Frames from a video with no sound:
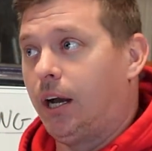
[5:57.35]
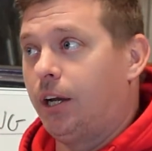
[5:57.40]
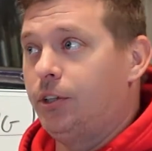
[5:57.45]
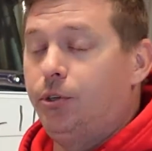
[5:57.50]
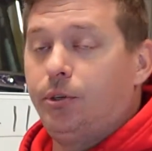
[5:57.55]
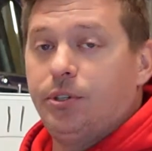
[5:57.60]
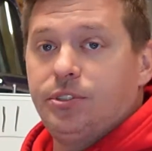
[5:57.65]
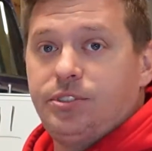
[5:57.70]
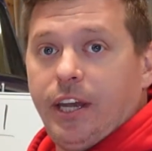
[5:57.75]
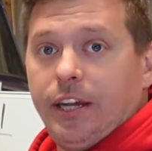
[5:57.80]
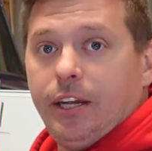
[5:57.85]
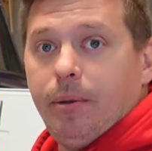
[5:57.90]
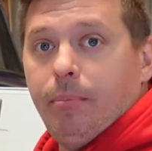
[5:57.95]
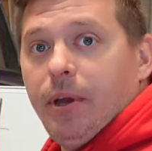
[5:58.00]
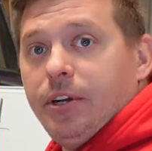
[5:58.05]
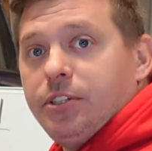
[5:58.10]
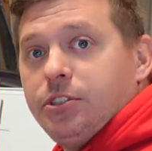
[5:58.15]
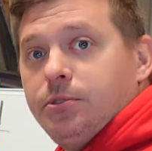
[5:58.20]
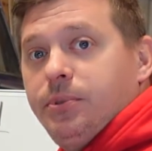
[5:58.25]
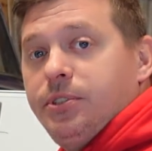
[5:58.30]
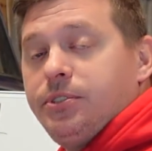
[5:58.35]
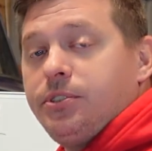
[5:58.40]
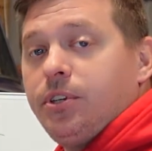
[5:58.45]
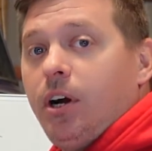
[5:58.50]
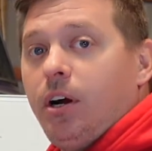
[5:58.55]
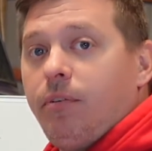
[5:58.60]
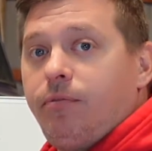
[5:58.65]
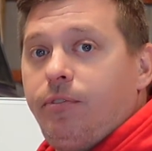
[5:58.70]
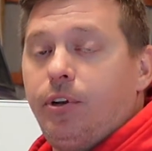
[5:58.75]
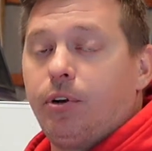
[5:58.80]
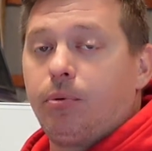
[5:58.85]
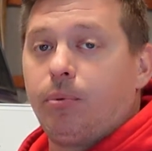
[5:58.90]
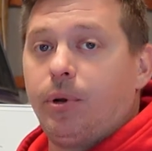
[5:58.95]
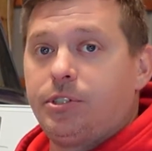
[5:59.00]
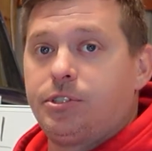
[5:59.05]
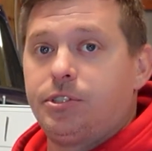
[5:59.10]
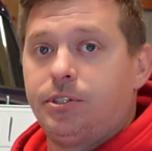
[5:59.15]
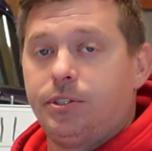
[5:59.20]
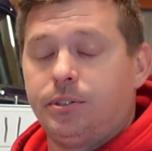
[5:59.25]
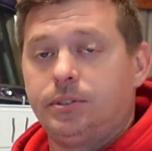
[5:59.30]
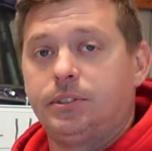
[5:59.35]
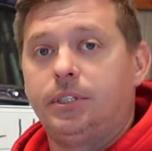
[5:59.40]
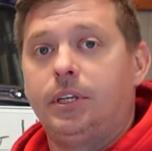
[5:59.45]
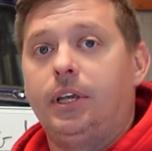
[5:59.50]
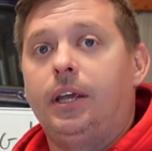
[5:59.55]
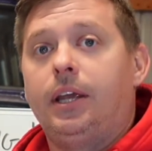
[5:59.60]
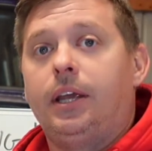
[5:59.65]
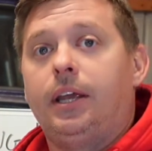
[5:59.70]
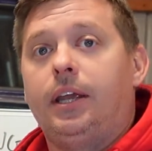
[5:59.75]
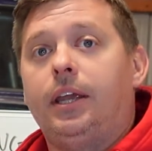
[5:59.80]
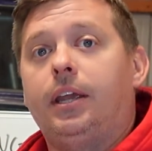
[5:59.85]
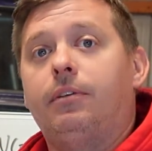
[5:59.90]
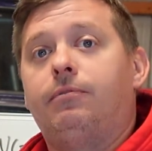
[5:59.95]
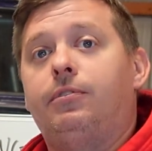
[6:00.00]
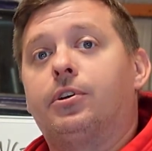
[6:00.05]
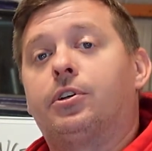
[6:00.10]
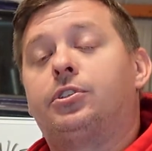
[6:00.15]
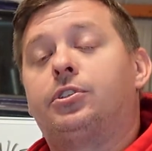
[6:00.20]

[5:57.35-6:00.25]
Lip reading: You could take measurements off the original if you're